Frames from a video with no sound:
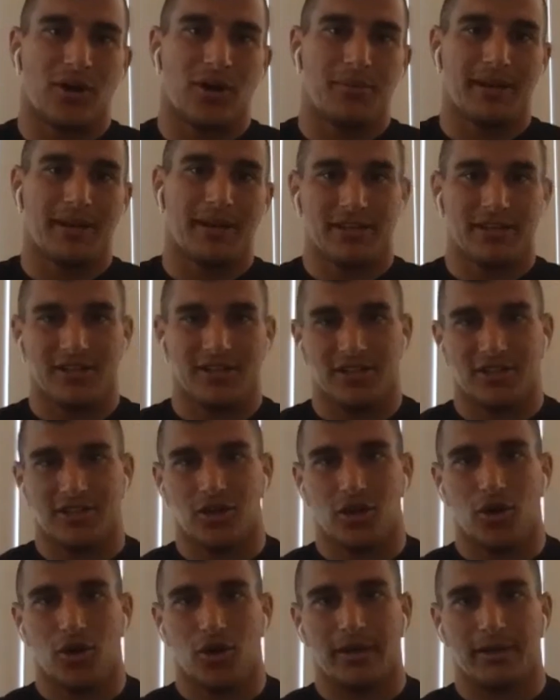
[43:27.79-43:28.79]
How am I going
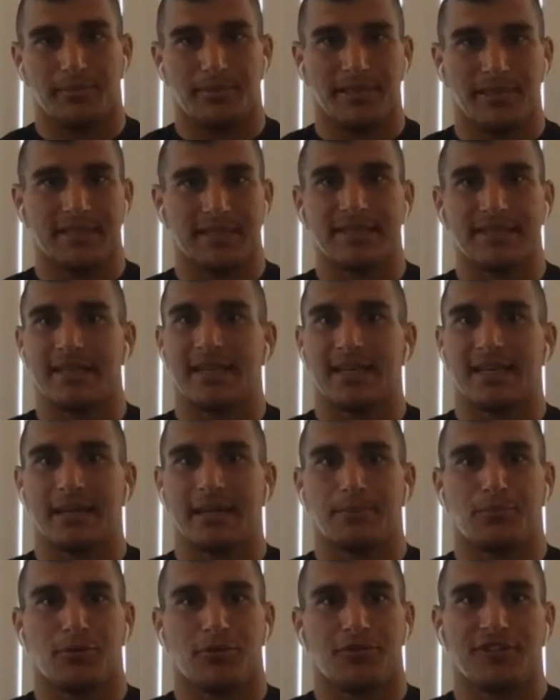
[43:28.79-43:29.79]
to go and beat
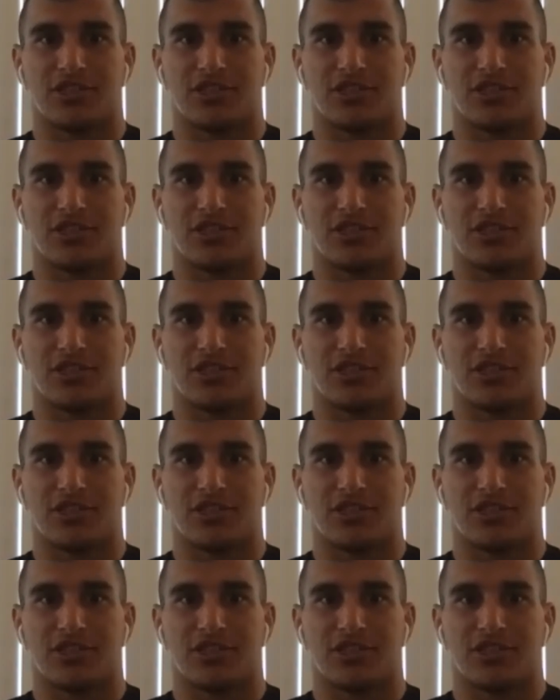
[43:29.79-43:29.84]
the